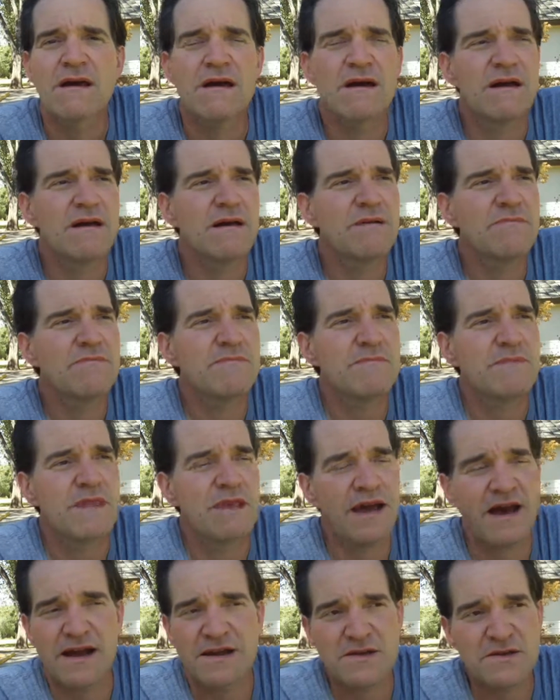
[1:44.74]
Um,
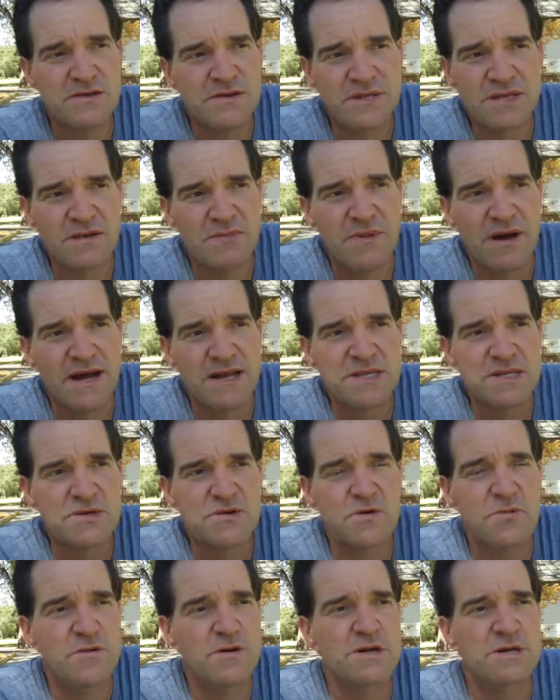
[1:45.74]
yeah, I took some high
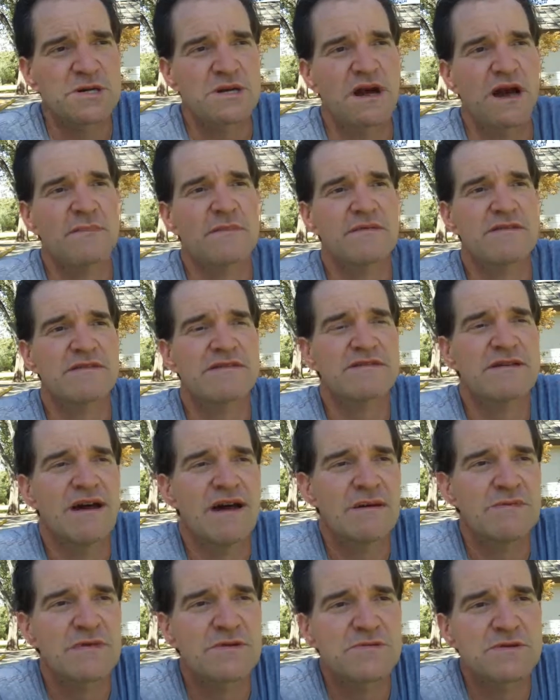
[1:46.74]
school wood shop at the
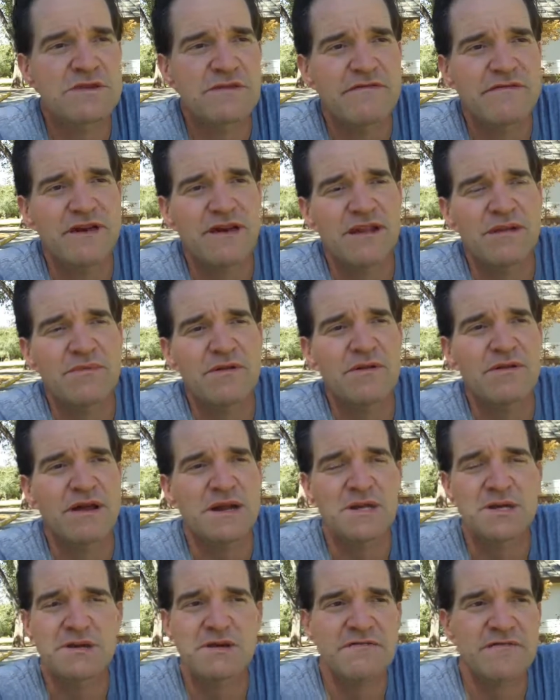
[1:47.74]
time that was available.
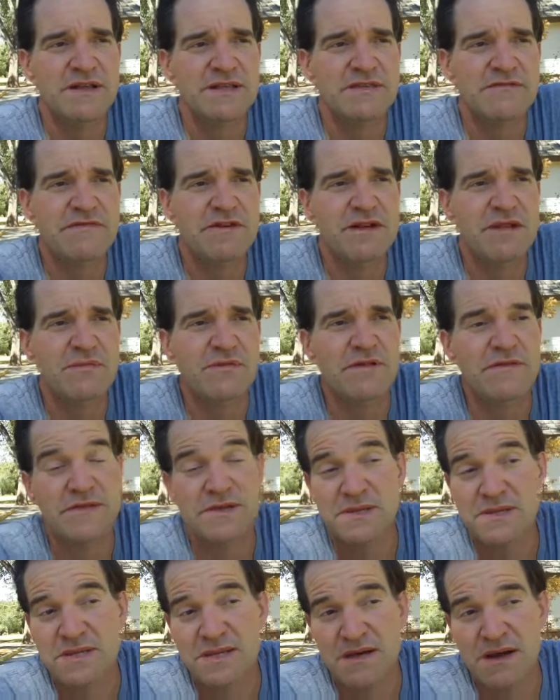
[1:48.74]
Not sure if that's available at
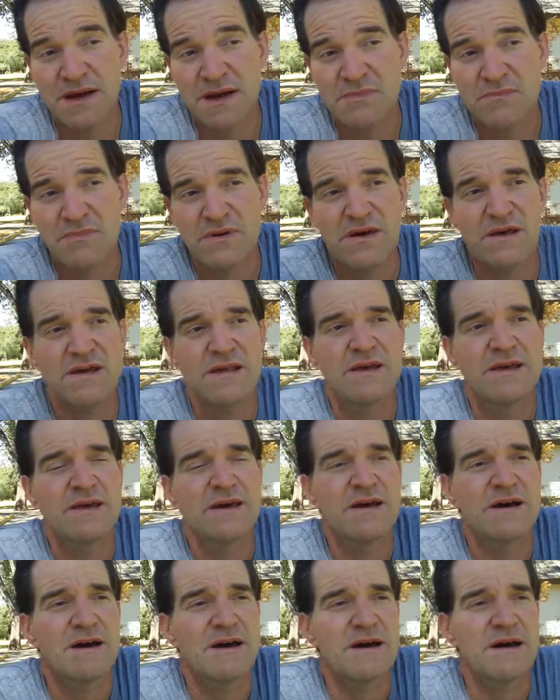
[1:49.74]
this time, but
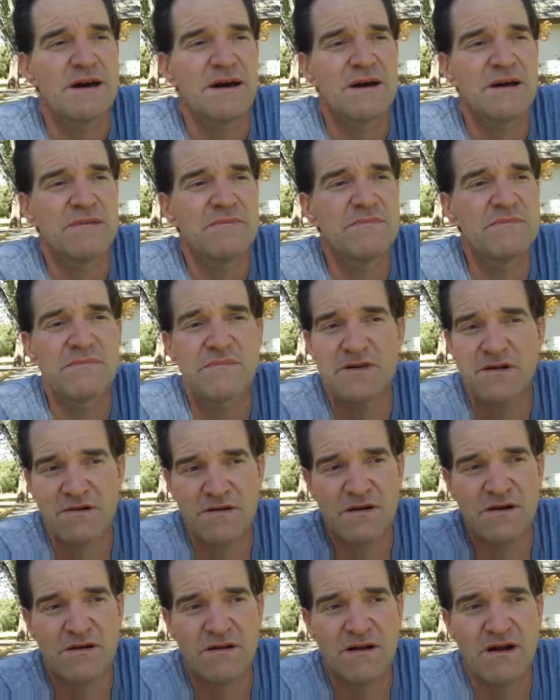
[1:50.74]
Um,
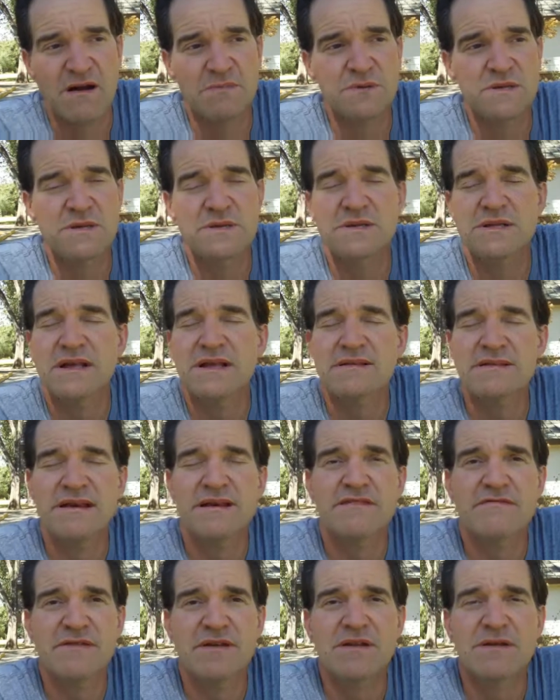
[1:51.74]
there are options like
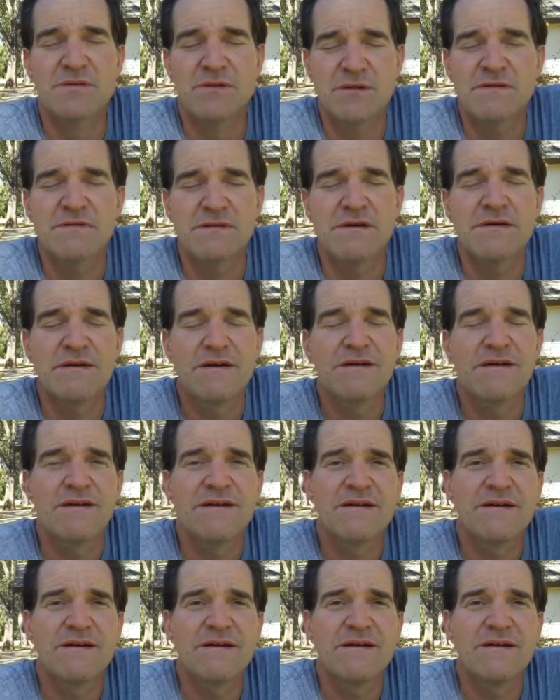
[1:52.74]
that available.
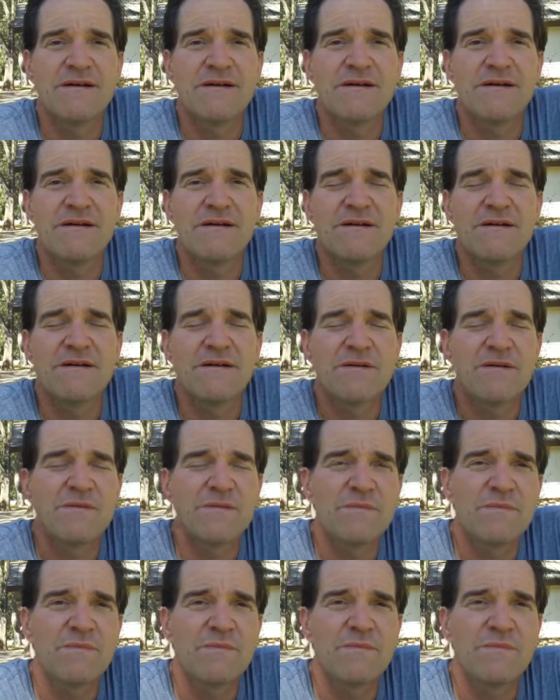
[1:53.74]
Are there uh,
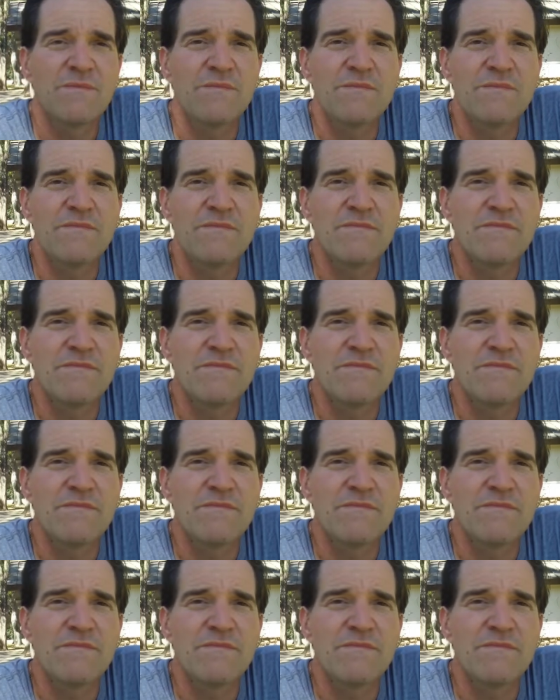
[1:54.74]
shops,